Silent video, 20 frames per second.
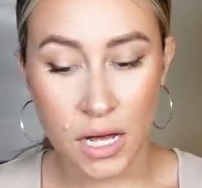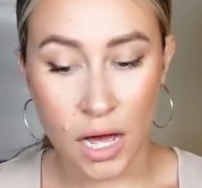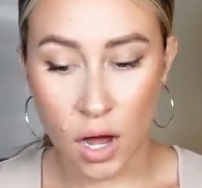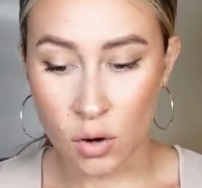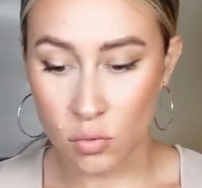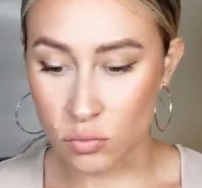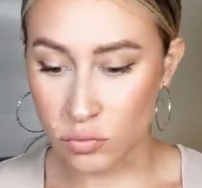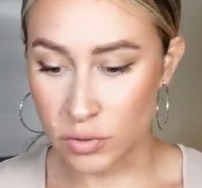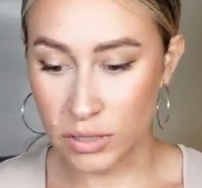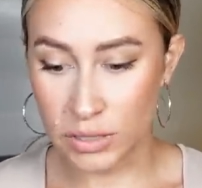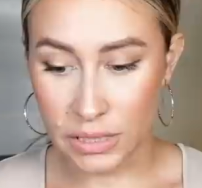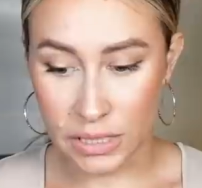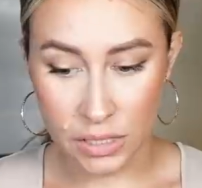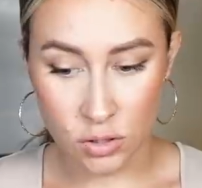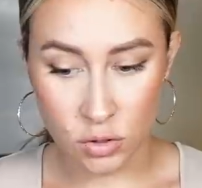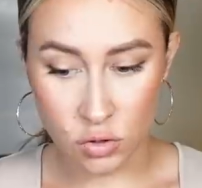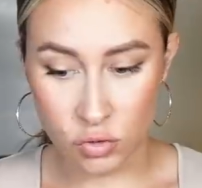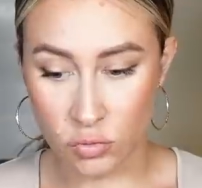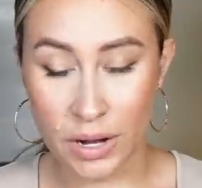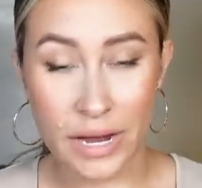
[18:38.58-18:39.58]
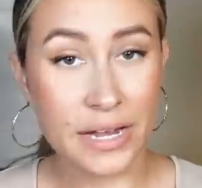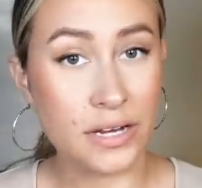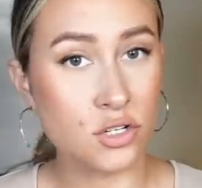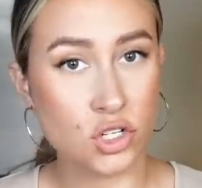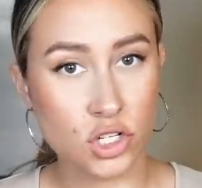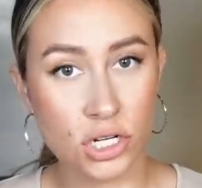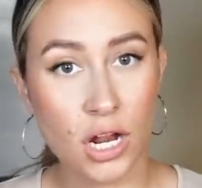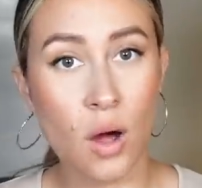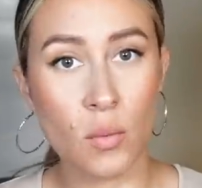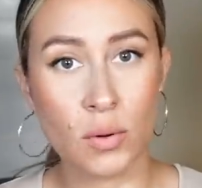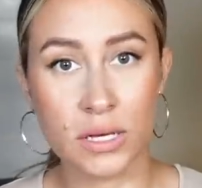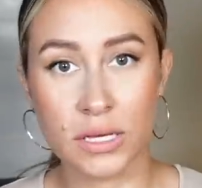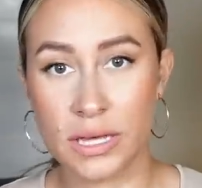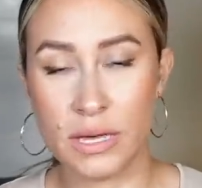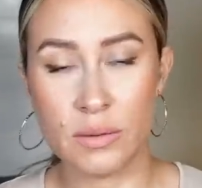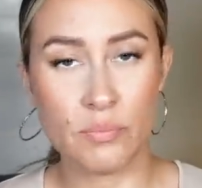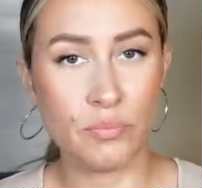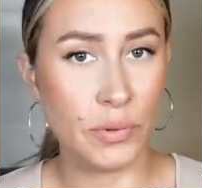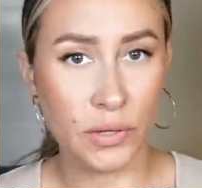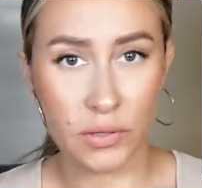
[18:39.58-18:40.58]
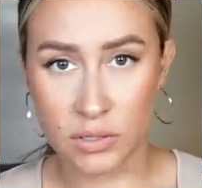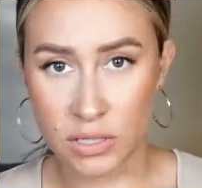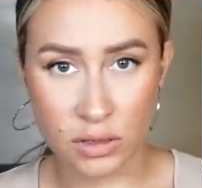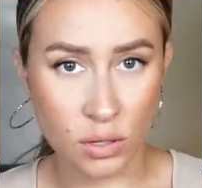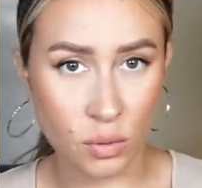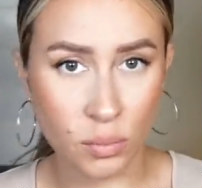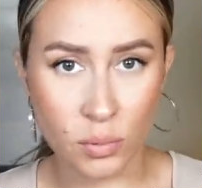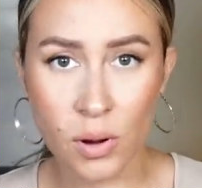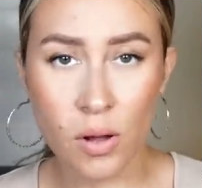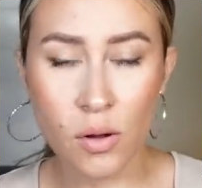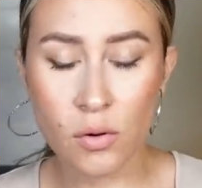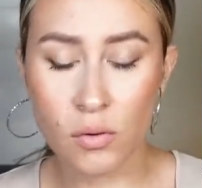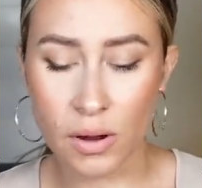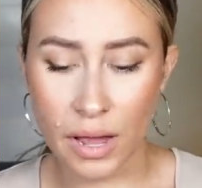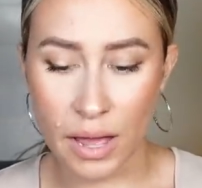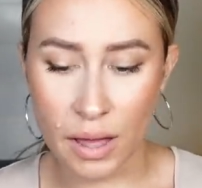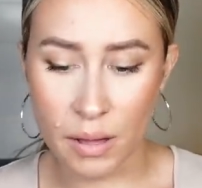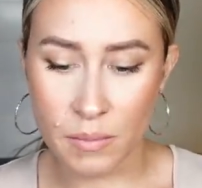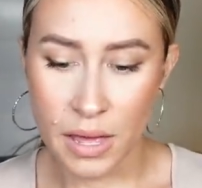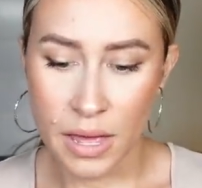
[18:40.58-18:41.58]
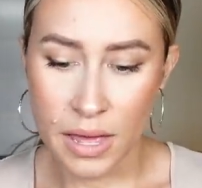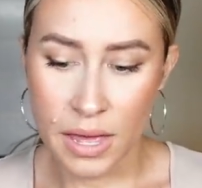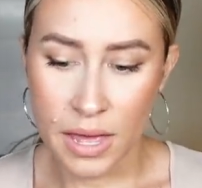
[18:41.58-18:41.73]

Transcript: a really great show and keep building the program.